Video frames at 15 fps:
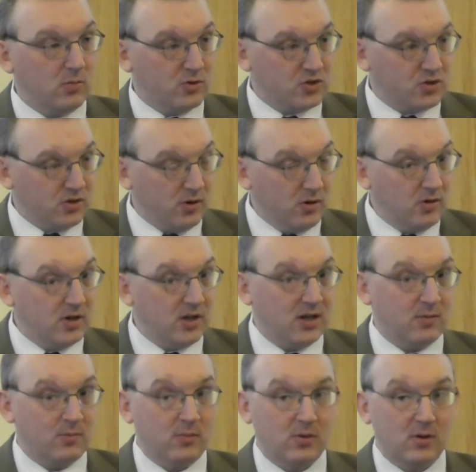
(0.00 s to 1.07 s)
must turn to
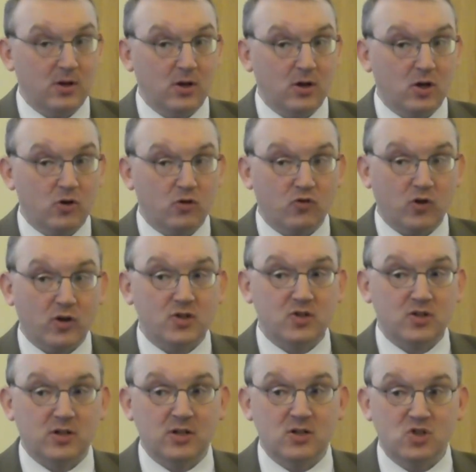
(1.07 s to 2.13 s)
Him,
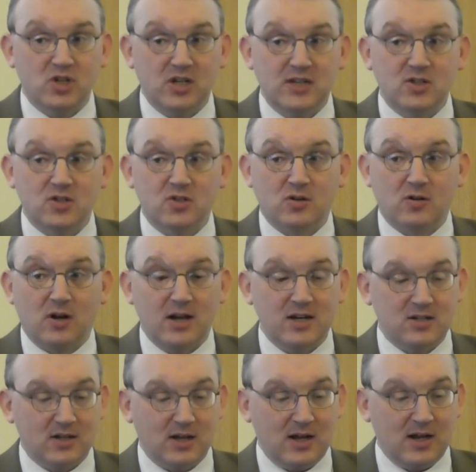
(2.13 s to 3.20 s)
trust in Jesus
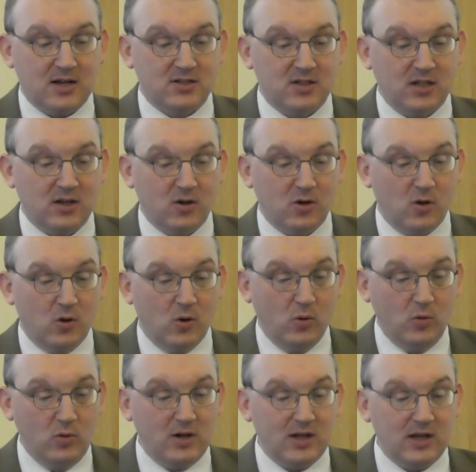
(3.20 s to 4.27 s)
Christ as the
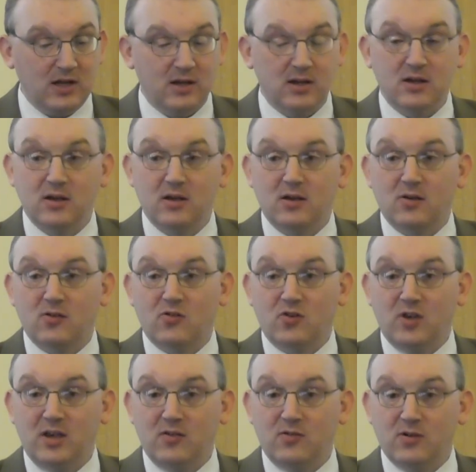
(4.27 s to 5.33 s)
only
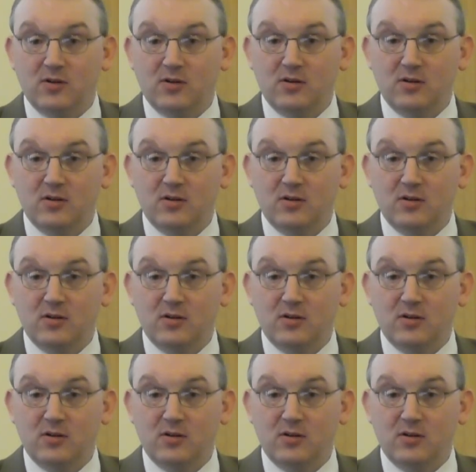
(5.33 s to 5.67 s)
Savior.